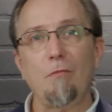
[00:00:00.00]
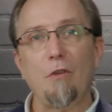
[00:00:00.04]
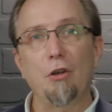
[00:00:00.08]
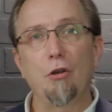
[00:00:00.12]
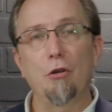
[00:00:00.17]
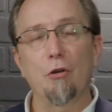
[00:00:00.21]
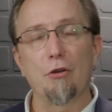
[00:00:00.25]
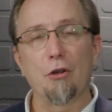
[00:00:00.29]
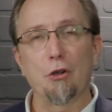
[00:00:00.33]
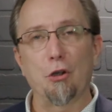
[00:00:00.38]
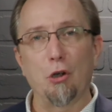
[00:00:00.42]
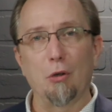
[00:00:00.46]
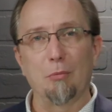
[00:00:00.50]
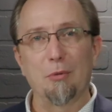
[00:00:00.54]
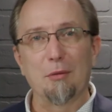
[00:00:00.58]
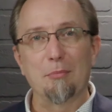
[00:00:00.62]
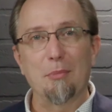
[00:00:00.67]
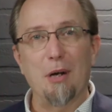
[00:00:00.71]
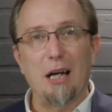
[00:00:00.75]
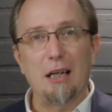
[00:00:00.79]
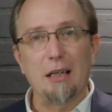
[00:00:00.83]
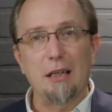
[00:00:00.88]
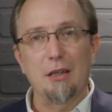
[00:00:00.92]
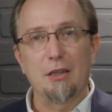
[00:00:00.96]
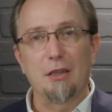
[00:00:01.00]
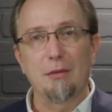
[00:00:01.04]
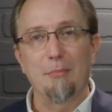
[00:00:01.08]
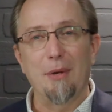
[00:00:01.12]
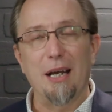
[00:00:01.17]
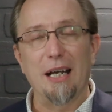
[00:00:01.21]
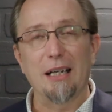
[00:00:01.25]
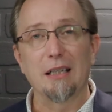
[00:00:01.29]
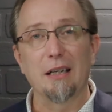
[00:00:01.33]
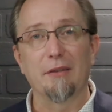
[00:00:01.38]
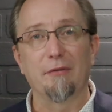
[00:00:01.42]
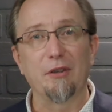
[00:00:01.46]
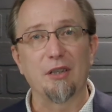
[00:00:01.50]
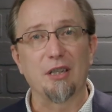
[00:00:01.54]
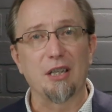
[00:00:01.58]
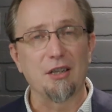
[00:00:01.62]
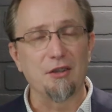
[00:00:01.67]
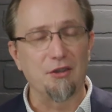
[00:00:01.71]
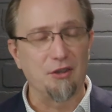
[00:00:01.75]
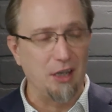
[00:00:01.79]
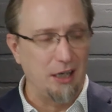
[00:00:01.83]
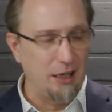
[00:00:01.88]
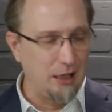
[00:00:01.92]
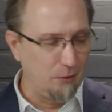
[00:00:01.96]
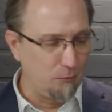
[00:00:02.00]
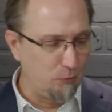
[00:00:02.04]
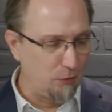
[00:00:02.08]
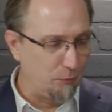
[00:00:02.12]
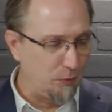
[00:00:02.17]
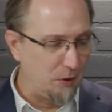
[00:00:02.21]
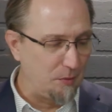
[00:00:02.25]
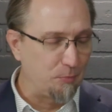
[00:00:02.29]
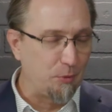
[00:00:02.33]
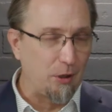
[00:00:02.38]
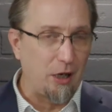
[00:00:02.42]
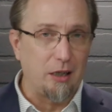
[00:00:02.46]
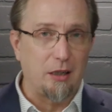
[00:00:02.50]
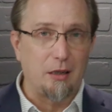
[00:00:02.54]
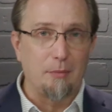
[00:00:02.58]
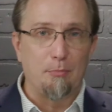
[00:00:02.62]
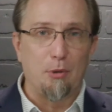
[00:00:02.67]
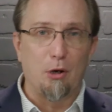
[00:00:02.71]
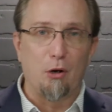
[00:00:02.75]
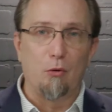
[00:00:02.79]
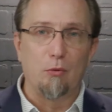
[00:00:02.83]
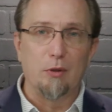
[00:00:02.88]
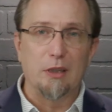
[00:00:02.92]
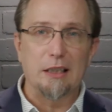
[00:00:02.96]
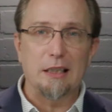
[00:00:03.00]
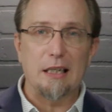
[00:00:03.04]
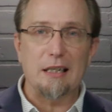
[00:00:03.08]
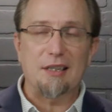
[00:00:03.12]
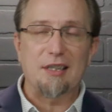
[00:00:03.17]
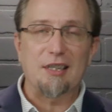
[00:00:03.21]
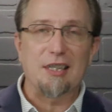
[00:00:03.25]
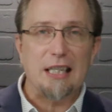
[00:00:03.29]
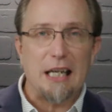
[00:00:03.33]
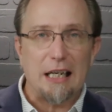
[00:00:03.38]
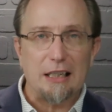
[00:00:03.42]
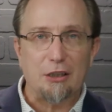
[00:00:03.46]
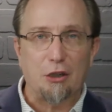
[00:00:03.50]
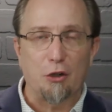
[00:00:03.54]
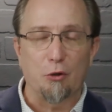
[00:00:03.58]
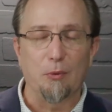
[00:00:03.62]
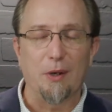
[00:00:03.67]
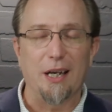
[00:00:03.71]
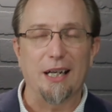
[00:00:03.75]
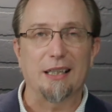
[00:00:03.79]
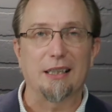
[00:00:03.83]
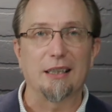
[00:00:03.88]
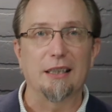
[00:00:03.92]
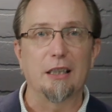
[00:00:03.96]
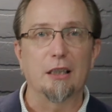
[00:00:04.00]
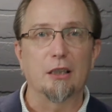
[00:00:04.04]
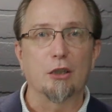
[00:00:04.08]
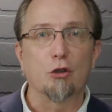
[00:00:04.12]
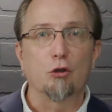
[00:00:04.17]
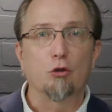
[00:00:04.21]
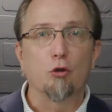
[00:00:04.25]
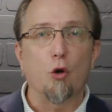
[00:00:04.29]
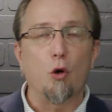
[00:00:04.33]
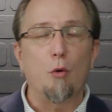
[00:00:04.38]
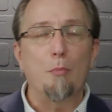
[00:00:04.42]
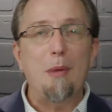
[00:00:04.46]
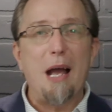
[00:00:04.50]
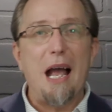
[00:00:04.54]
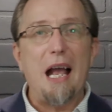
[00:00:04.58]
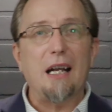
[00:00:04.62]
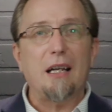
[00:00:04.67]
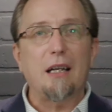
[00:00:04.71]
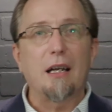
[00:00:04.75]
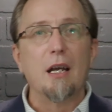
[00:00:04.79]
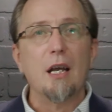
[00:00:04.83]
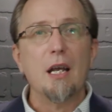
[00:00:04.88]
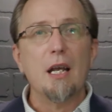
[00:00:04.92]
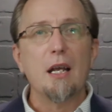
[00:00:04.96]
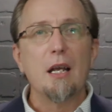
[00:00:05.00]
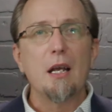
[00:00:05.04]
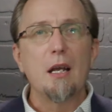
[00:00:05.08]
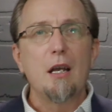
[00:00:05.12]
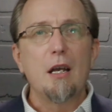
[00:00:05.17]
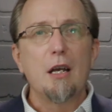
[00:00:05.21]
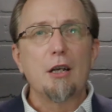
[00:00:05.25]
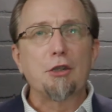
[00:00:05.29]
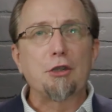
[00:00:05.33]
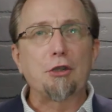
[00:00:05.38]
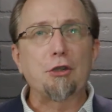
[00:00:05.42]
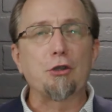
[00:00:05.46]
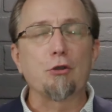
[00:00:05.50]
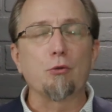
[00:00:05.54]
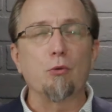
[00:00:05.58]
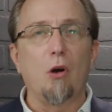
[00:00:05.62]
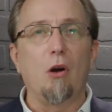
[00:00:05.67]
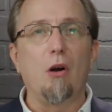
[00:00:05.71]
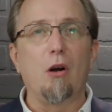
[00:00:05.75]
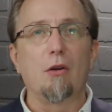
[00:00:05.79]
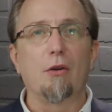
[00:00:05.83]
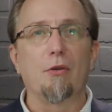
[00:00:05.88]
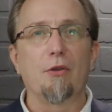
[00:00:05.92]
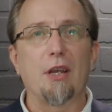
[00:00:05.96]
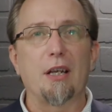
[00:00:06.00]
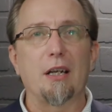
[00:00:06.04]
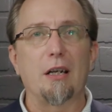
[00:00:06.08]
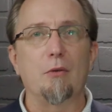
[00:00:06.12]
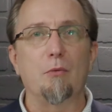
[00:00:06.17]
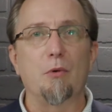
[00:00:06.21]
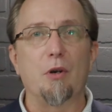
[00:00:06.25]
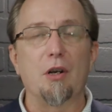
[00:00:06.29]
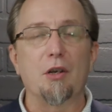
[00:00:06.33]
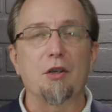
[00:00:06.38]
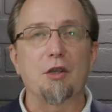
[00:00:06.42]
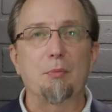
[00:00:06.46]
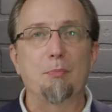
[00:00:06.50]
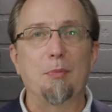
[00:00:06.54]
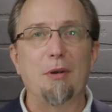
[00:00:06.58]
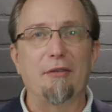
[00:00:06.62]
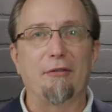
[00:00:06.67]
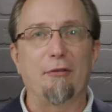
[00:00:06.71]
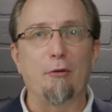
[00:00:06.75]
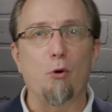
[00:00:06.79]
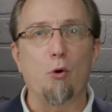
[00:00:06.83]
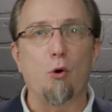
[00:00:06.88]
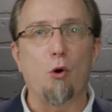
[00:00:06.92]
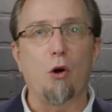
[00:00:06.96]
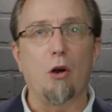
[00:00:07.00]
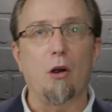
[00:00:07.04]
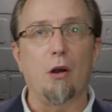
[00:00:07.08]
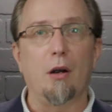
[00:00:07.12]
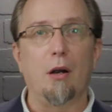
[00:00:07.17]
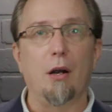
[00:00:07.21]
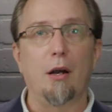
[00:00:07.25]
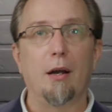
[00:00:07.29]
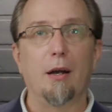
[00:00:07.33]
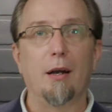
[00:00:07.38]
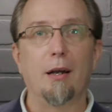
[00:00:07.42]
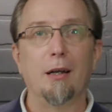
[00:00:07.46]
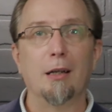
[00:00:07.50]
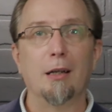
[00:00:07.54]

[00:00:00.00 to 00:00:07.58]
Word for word: You know, the human body is a magnificent thing. When we break a bone and it's set correctly, it'll grow back stronger than it was before.